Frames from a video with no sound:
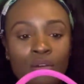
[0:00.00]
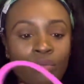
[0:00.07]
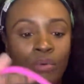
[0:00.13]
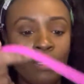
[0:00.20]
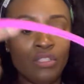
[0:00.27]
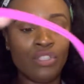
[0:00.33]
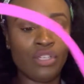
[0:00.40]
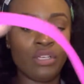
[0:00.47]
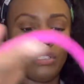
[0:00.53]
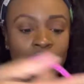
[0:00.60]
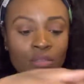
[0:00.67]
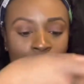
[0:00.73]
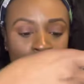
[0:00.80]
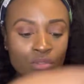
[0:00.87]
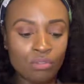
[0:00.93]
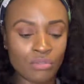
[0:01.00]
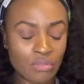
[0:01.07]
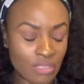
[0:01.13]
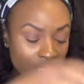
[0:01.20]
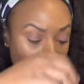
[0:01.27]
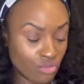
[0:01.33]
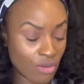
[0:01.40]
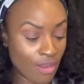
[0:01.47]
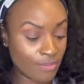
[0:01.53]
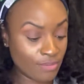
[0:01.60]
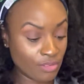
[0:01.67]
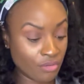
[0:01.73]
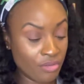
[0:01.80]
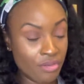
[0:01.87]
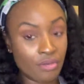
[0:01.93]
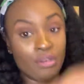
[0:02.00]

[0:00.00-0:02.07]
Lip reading: adjustable, these straps on here